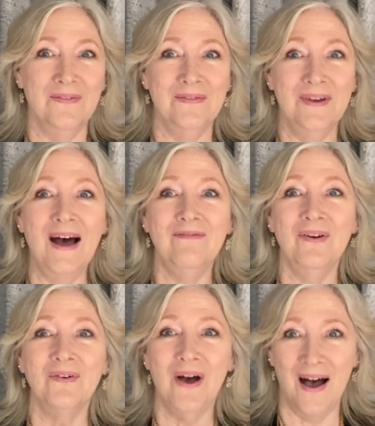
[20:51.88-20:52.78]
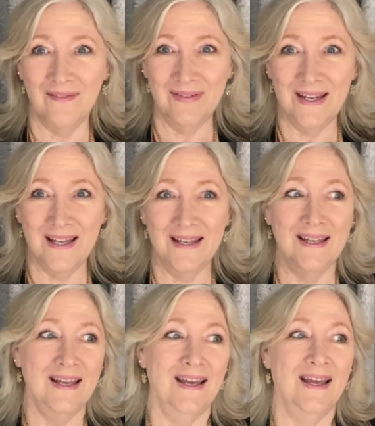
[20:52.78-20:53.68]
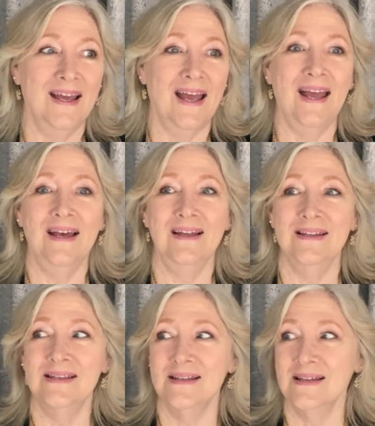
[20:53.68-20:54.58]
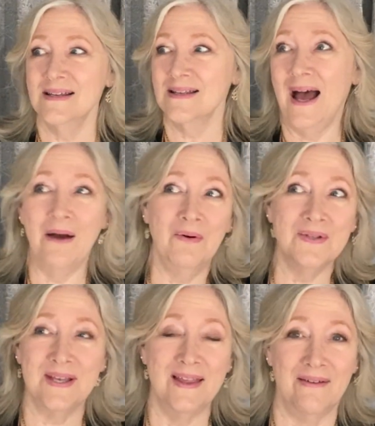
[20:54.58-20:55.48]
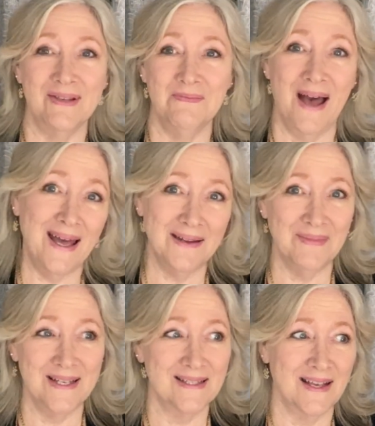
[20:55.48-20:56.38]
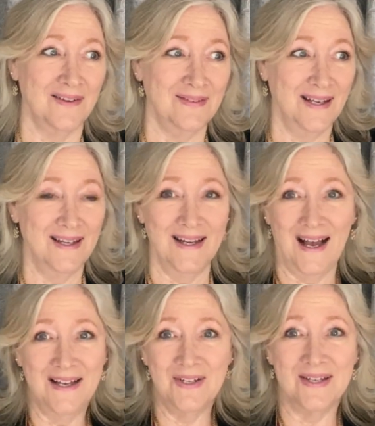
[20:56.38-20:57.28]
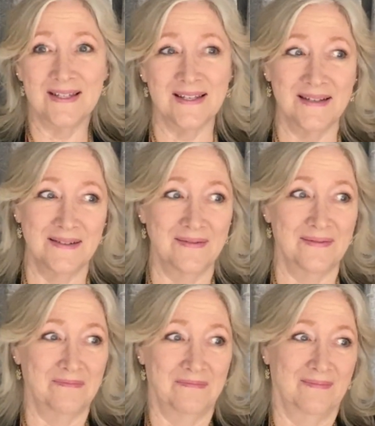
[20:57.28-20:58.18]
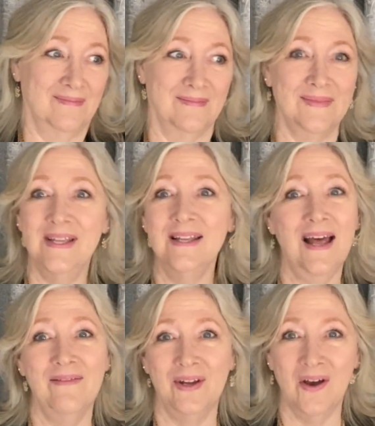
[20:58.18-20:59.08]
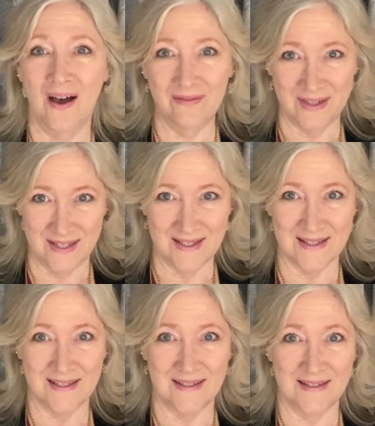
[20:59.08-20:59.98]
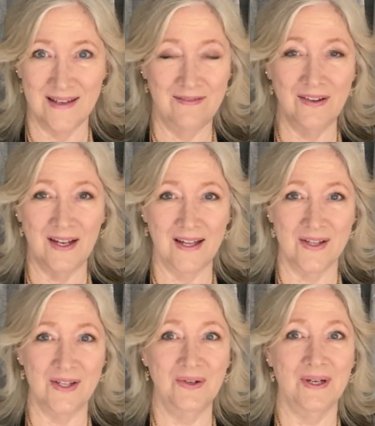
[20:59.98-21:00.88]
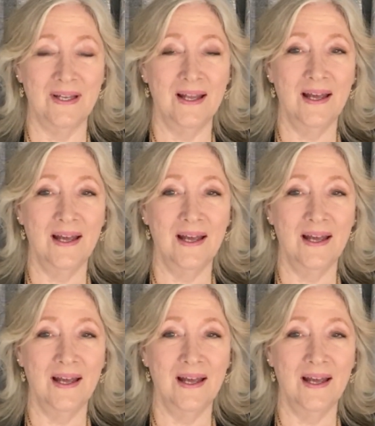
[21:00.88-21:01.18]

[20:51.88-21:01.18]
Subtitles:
not feel confident. And I won't say that I was mad at myself. I just didn't have any confidence, didn't feel I could do it.